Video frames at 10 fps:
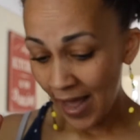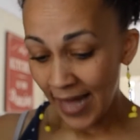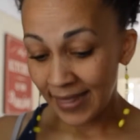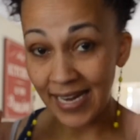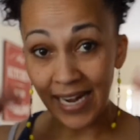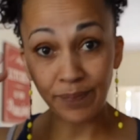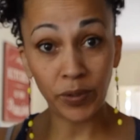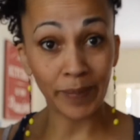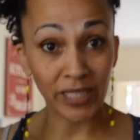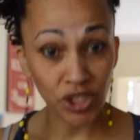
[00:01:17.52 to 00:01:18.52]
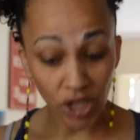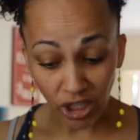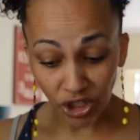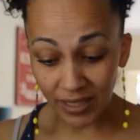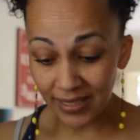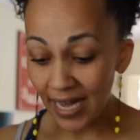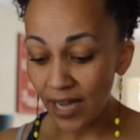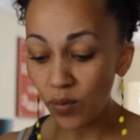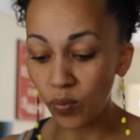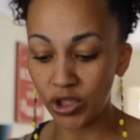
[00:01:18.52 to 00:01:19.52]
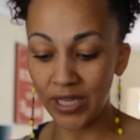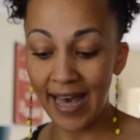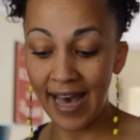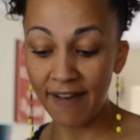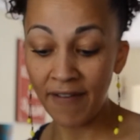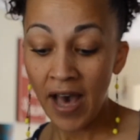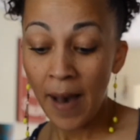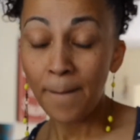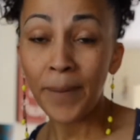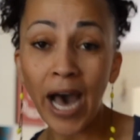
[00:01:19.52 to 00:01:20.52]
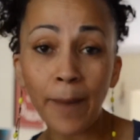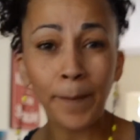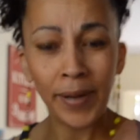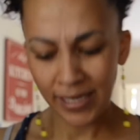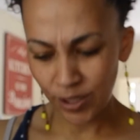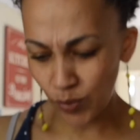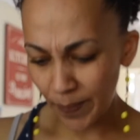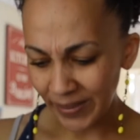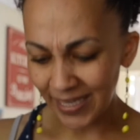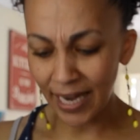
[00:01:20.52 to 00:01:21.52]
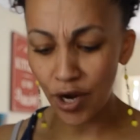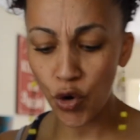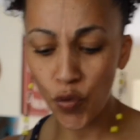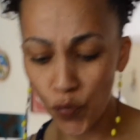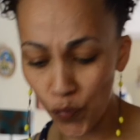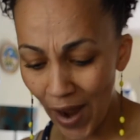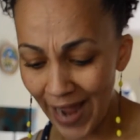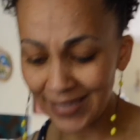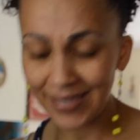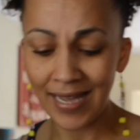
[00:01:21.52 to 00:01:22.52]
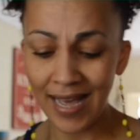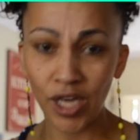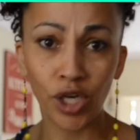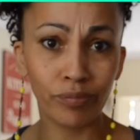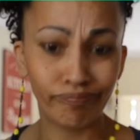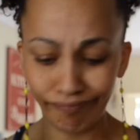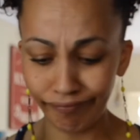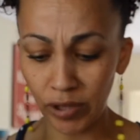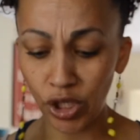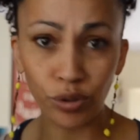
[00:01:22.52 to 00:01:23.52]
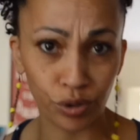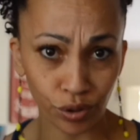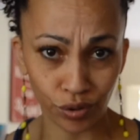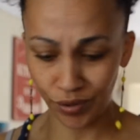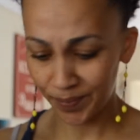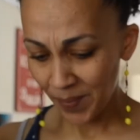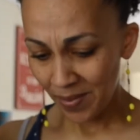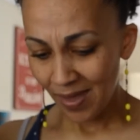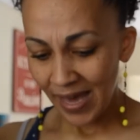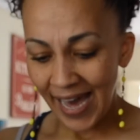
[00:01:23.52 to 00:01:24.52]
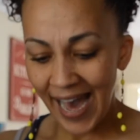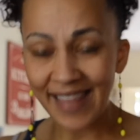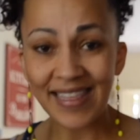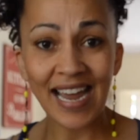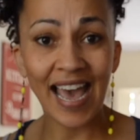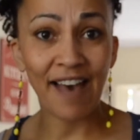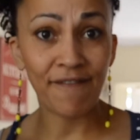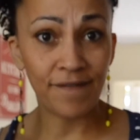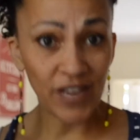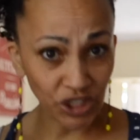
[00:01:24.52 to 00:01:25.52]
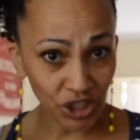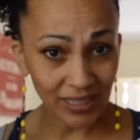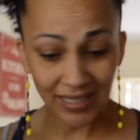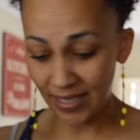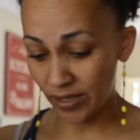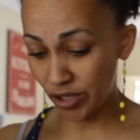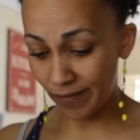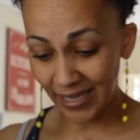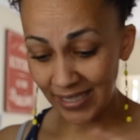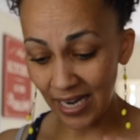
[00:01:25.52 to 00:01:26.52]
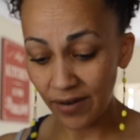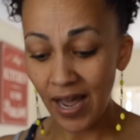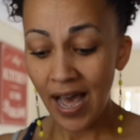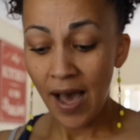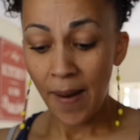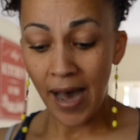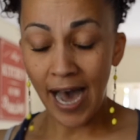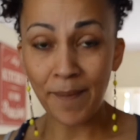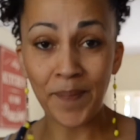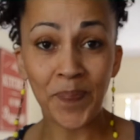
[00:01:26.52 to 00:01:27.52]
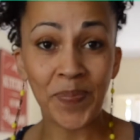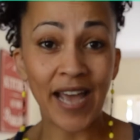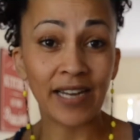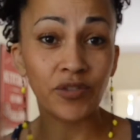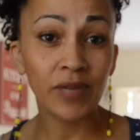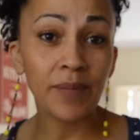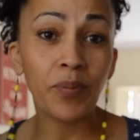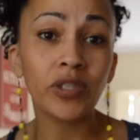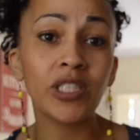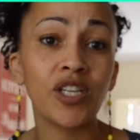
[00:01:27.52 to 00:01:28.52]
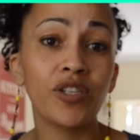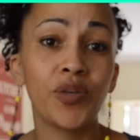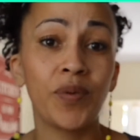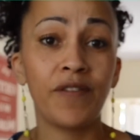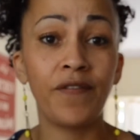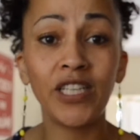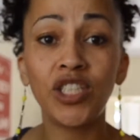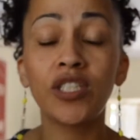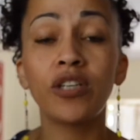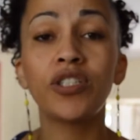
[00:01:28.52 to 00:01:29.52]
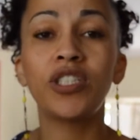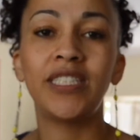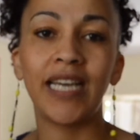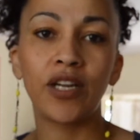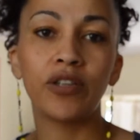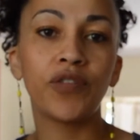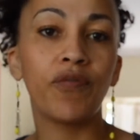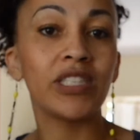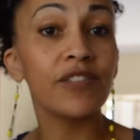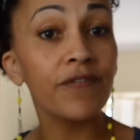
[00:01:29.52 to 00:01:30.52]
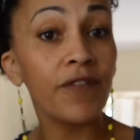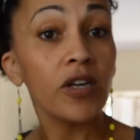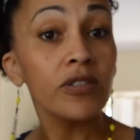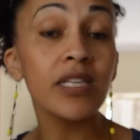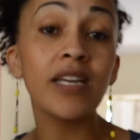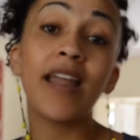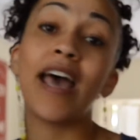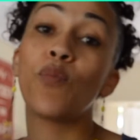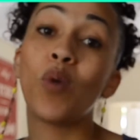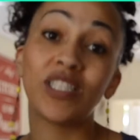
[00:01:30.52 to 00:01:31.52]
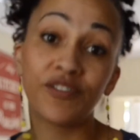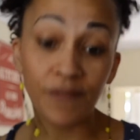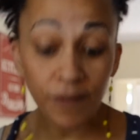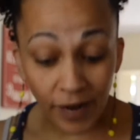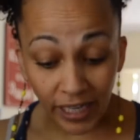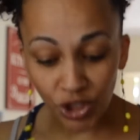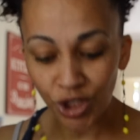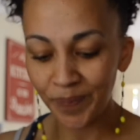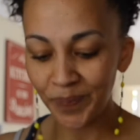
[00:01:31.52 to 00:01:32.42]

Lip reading: Then I put my starches down, which I have pap, sweet potato, rice, couscous. And then I have veggies that I write down. And it's really important also with the veggies also to take note of what's frozen and what's fresh.